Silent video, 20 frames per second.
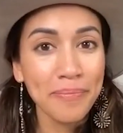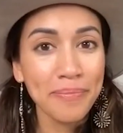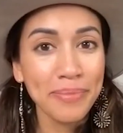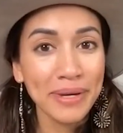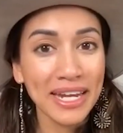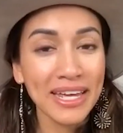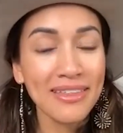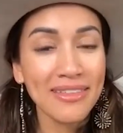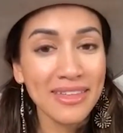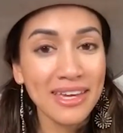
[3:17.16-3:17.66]

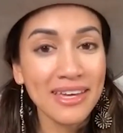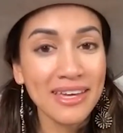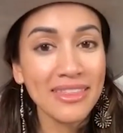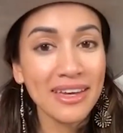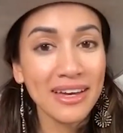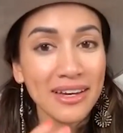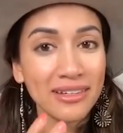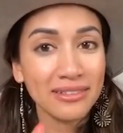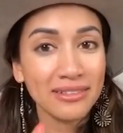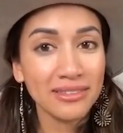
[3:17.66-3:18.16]
But I think
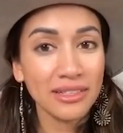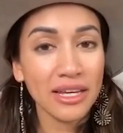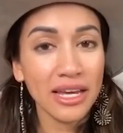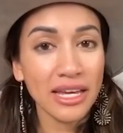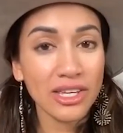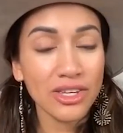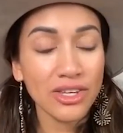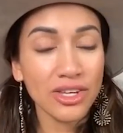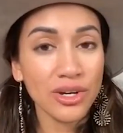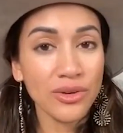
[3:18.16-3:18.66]
that,
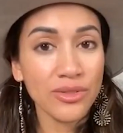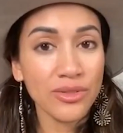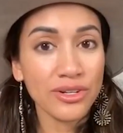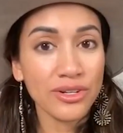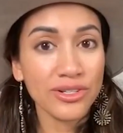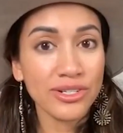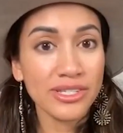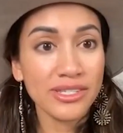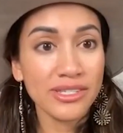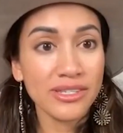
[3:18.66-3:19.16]
you know,
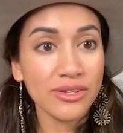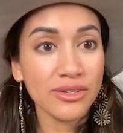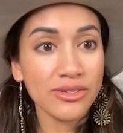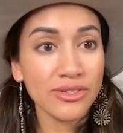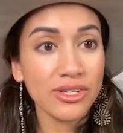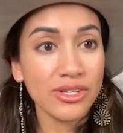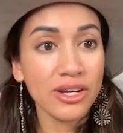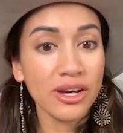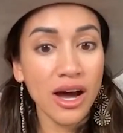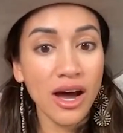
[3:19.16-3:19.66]
there's
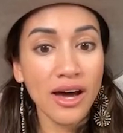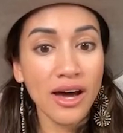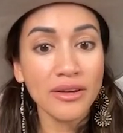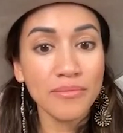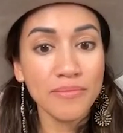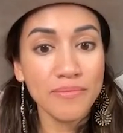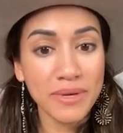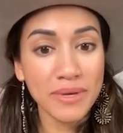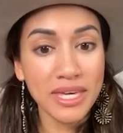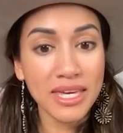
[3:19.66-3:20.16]
gotta
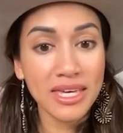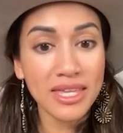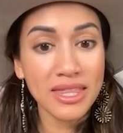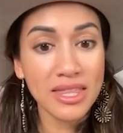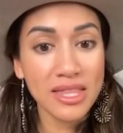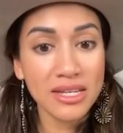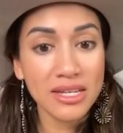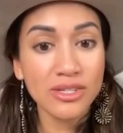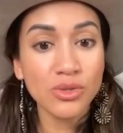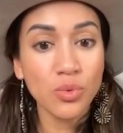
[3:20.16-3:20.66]
be
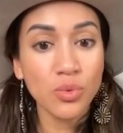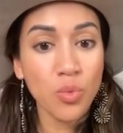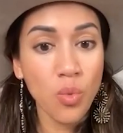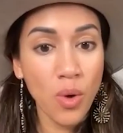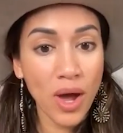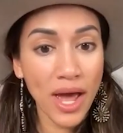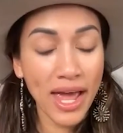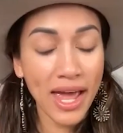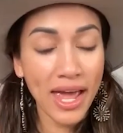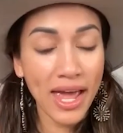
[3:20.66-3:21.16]
this
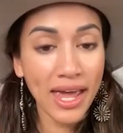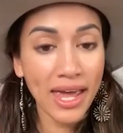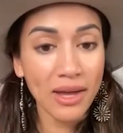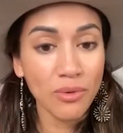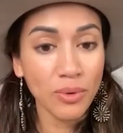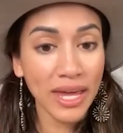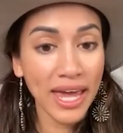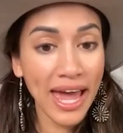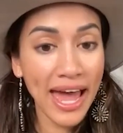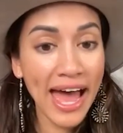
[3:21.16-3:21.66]
way,
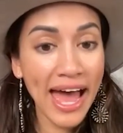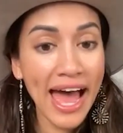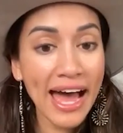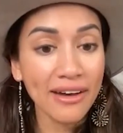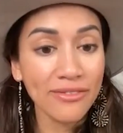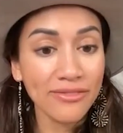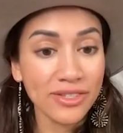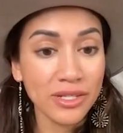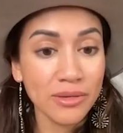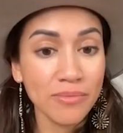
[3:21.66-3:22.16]
and we
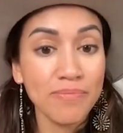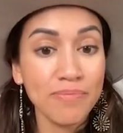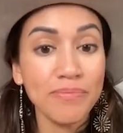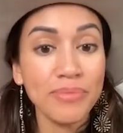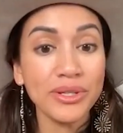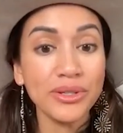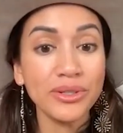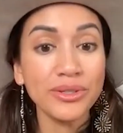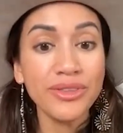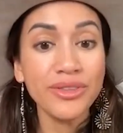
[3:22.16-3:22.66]
have to
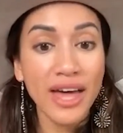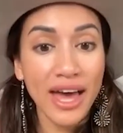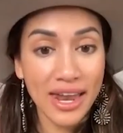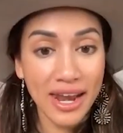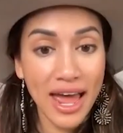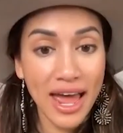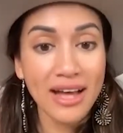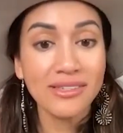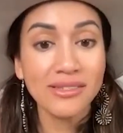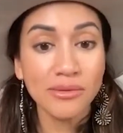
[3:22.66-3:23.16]
build that
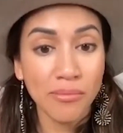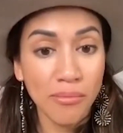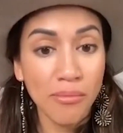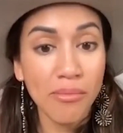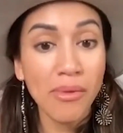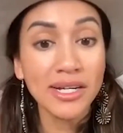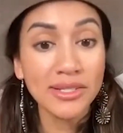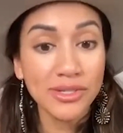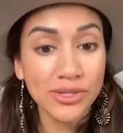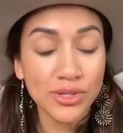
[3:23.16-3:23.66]
as a
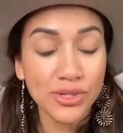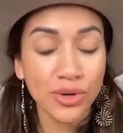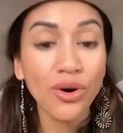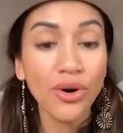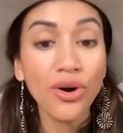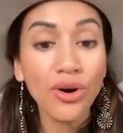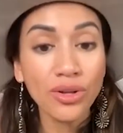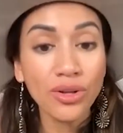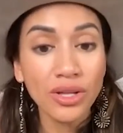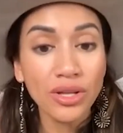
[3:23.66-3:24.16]

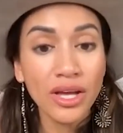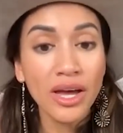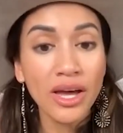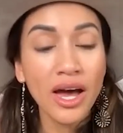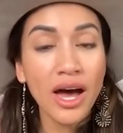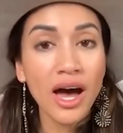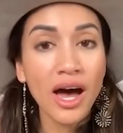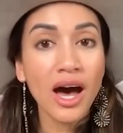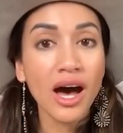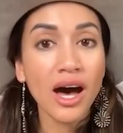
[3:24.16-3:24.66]
muscle
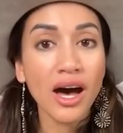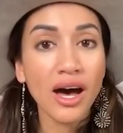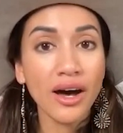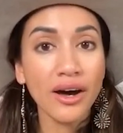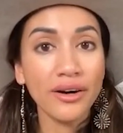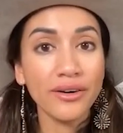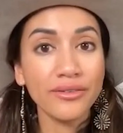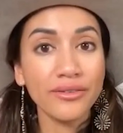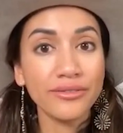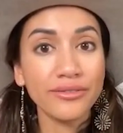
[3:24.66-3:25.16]

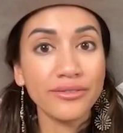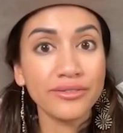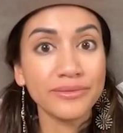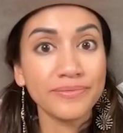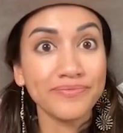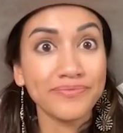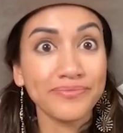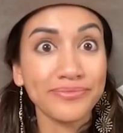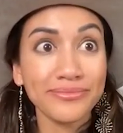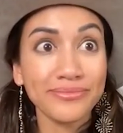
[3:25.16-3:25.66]
of
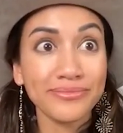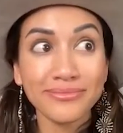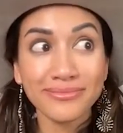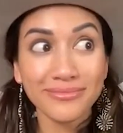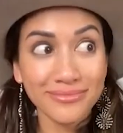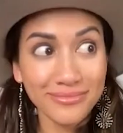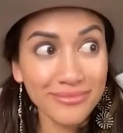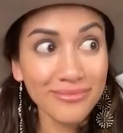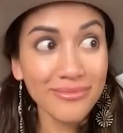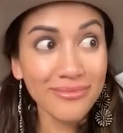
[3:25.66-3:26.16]

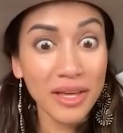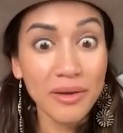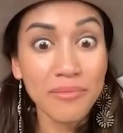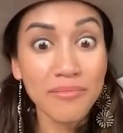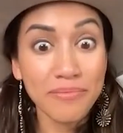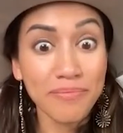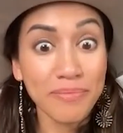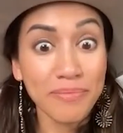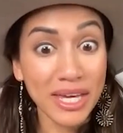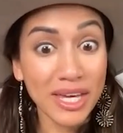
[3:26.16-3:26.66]

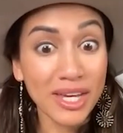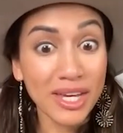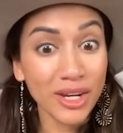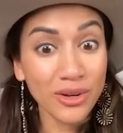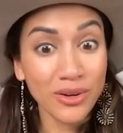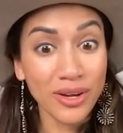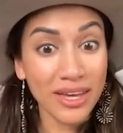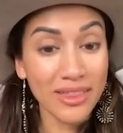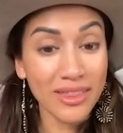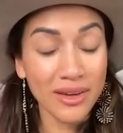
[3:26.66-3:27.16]
being
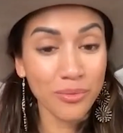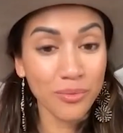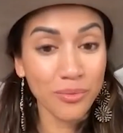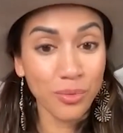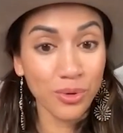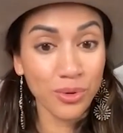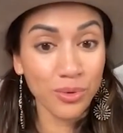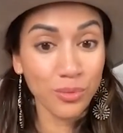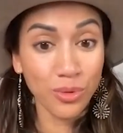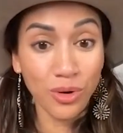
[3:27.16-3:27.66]
okay that
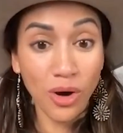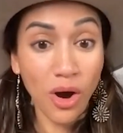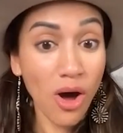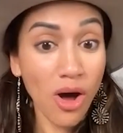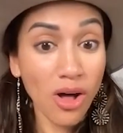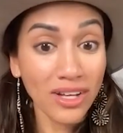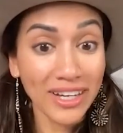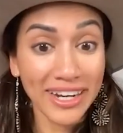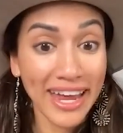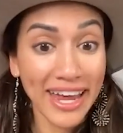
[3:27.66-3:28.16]
we're
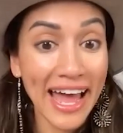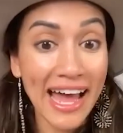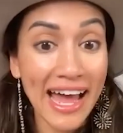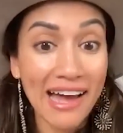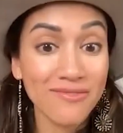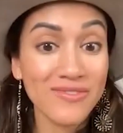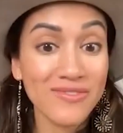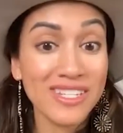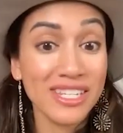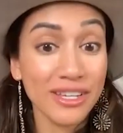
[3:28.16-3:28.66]
all going to
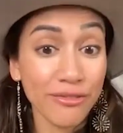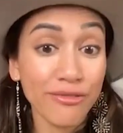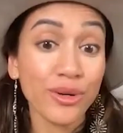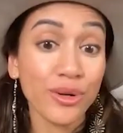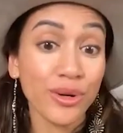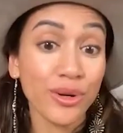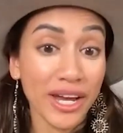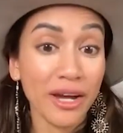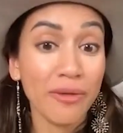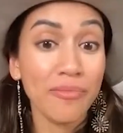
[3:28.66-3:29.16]
have
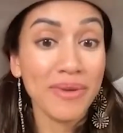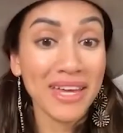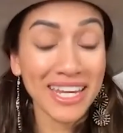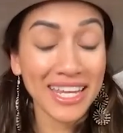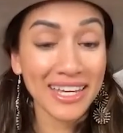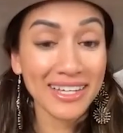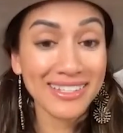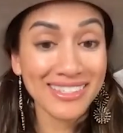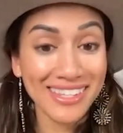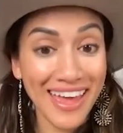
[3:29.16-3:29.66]
differing
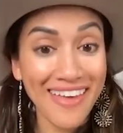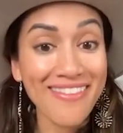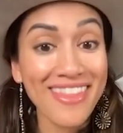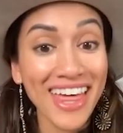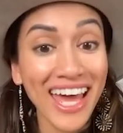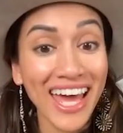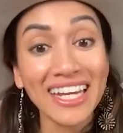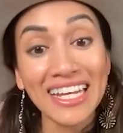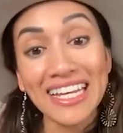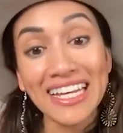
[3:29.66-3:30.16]
opinions, and
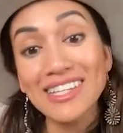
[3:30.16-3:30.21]
that